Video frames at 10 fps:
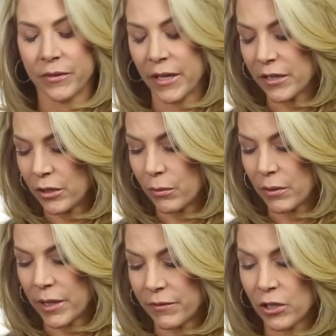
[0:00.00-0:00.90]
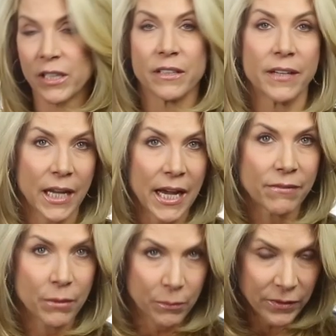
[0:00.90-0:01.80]
will tell you, if you're going to take
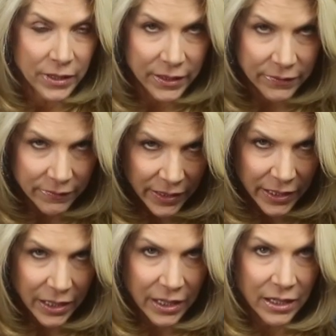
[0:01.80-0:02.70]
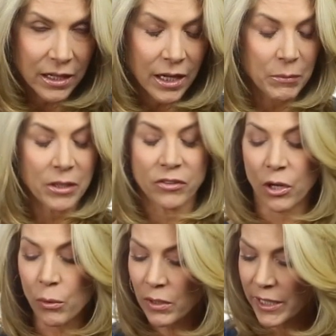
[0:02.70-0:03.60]
half home for the next day, and I'm going to
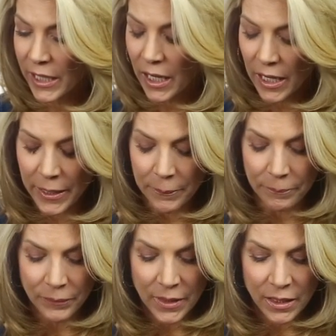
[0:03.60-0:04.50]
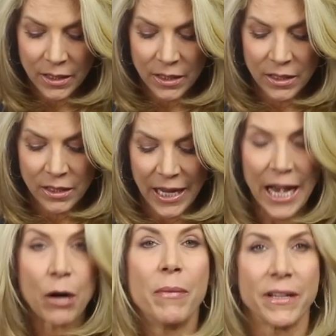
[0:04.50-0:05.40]
totally
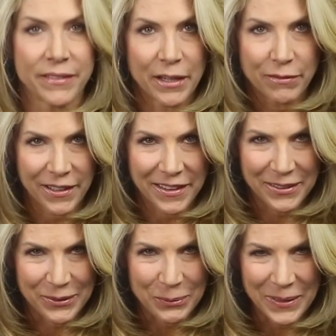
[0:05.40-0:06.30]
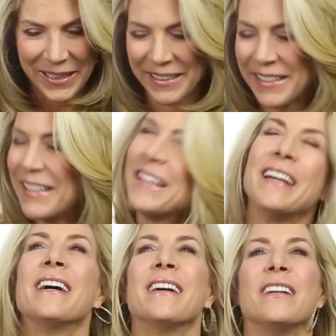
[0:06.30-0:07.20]
out myself on this one,
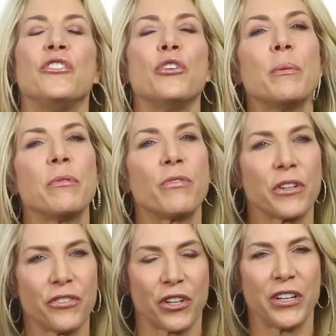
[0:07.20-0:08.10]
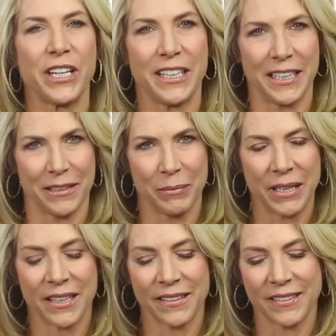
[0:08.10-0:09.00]
do it before you start eating.
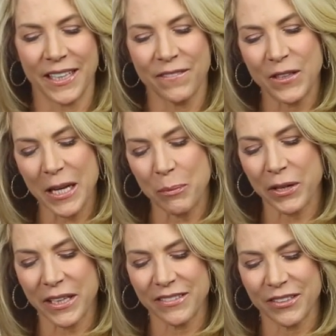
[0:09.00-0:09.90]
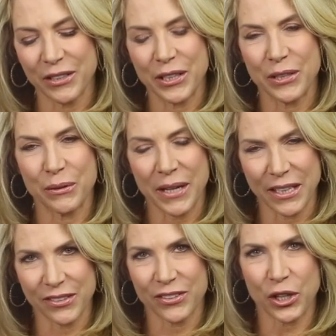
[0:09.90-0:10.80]
Because if they bring it to you
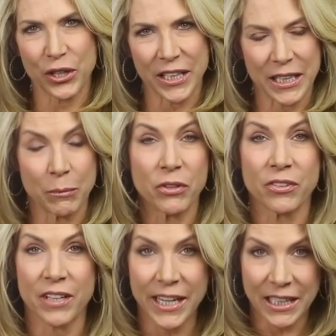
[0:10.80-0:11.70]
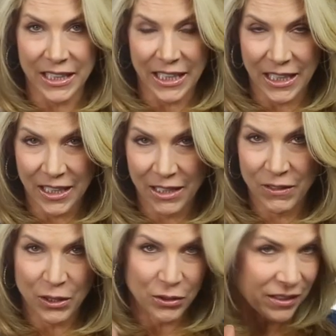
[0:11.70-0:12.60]
and you start eating, most likely,
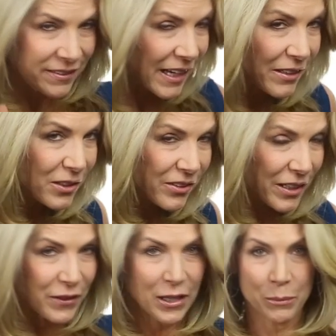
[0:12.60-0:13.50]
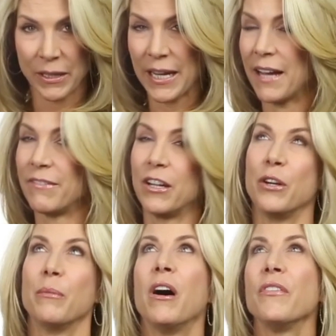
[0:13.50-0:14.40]
even though you tell yourself you're going to bring half
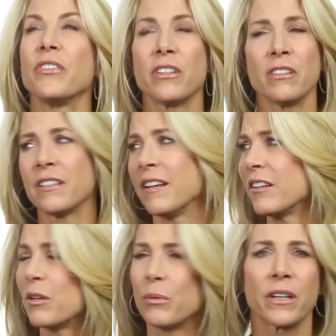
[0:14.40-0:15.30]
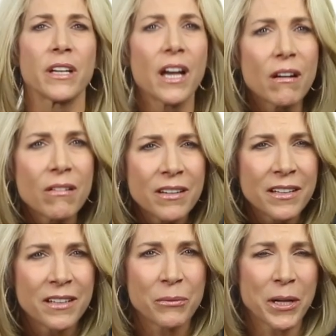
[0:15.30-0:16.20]
home, all of a sudden you look down, you go, where'd it go?
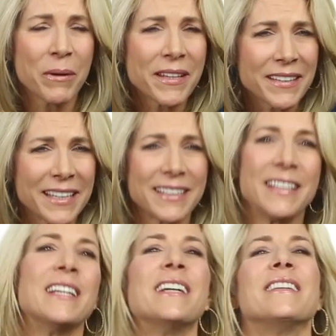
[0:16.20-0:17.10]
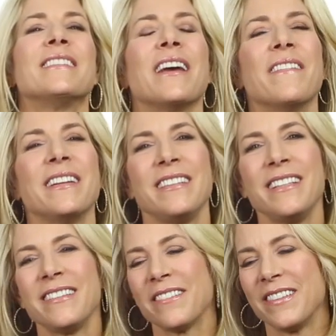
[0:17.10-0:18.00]
Where was it? So it's
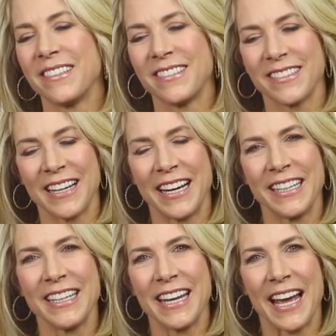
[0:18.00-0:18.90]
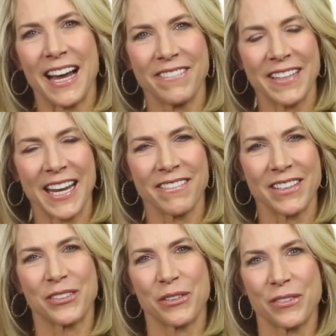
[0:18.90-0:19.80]
easier if you just cut it in half and have
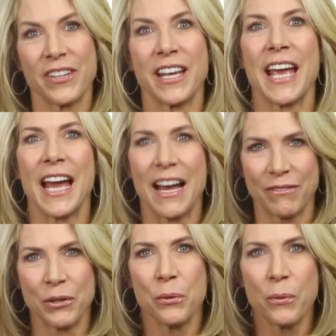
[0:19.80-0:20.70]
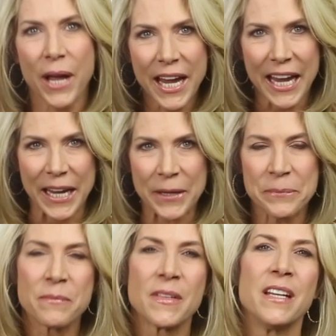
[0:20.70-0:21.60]
the server take half away.
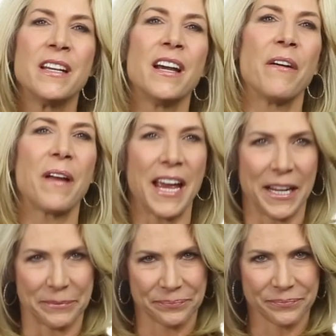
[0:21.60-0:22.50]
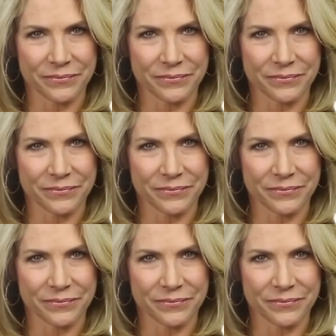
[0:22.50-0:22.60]
Okay.